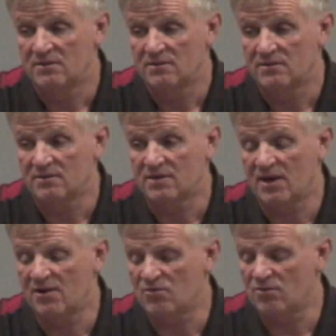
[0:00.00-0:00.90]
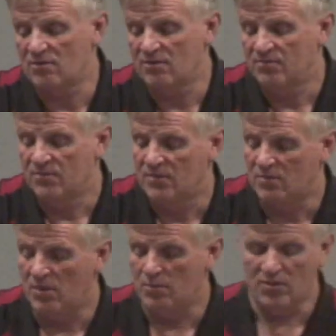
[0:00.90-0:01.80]
Okay,
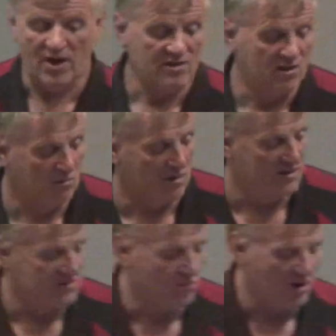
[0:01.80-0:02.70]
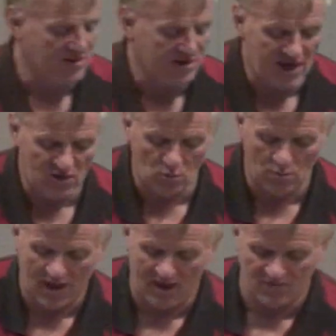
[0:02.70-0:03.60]
remember that now, guys. Right, the next one
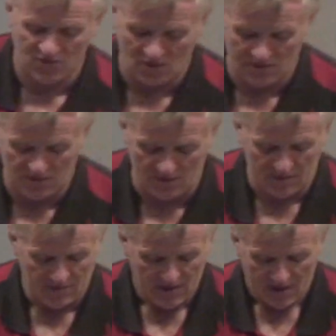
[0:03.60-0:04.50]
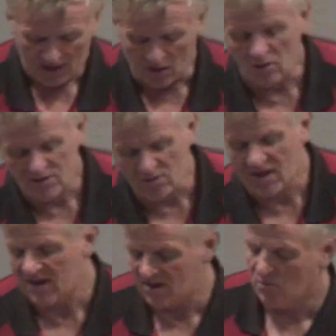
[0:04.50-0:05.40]
we have inside there, and also
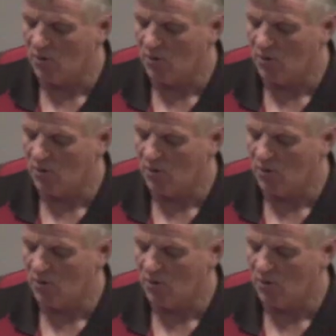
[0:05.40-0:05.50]
again, it's about